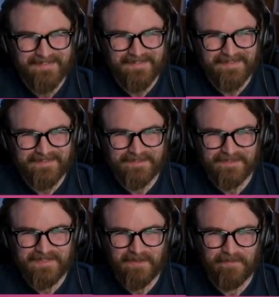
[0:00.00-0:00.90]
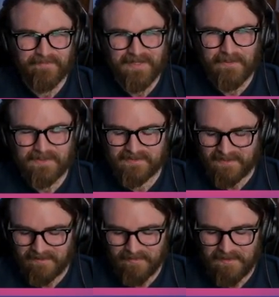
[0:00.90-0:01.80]
this is just how how
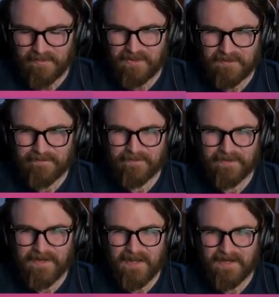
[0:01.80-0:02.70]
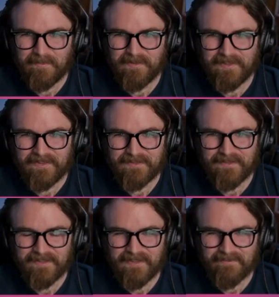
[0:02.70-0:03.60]
excited people are for not playing
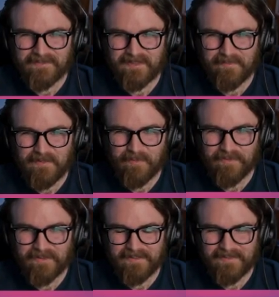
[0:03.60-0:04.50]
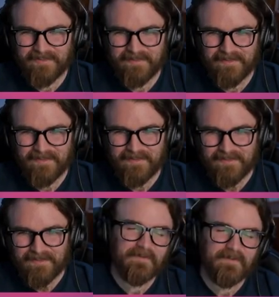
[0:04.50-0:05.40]
Tarkov. Is that people thought
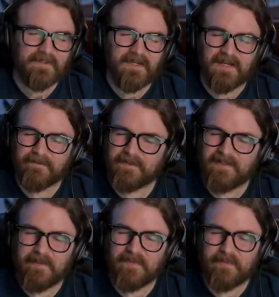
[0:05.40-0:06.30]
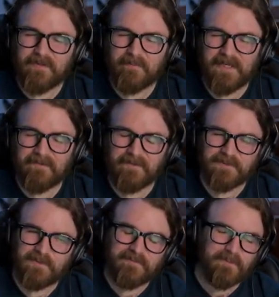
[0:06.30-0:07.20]
God, I forget the name of the mode in Battlefield
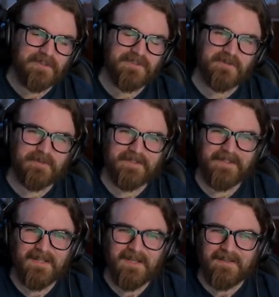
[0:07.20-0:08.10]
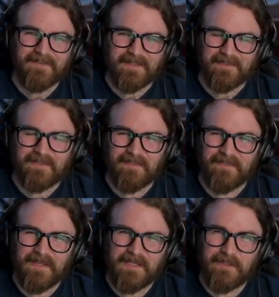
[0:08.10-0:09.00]
2042, but like
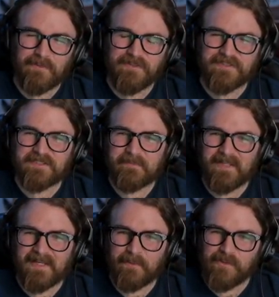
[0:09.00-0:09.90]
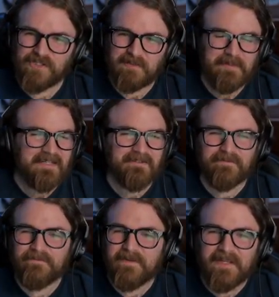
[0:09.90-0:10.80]
they used some language that made it
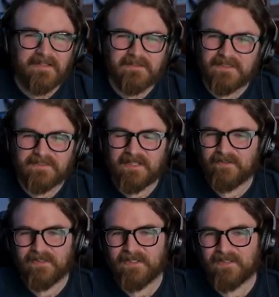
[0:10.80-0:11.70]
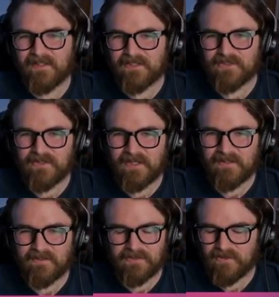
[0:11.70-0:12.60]
vaguely sound like an extract
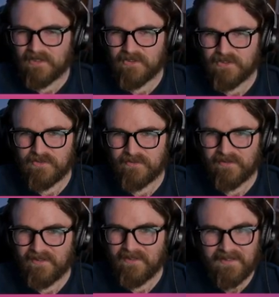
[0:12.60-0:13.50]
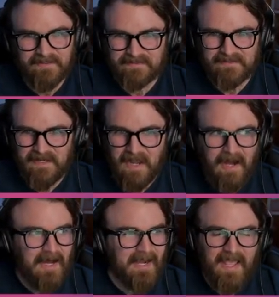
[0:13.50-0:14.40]
extraction shooter, and it's
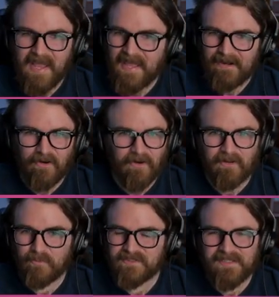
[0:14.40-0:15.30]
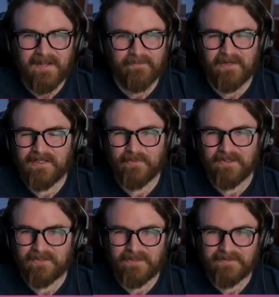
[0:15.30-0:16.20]
not at all. It was never
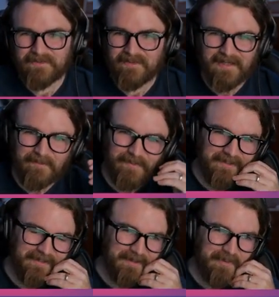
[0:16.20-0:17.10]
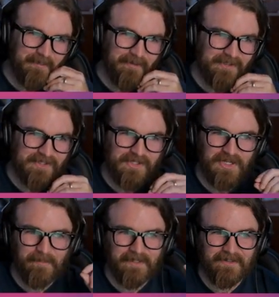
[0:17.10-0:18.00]
anywhere close to that. But like people are just
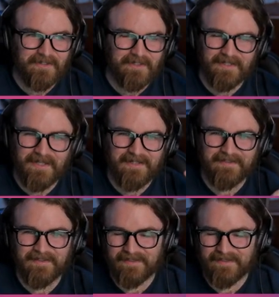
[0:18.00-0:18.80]
jumping on anything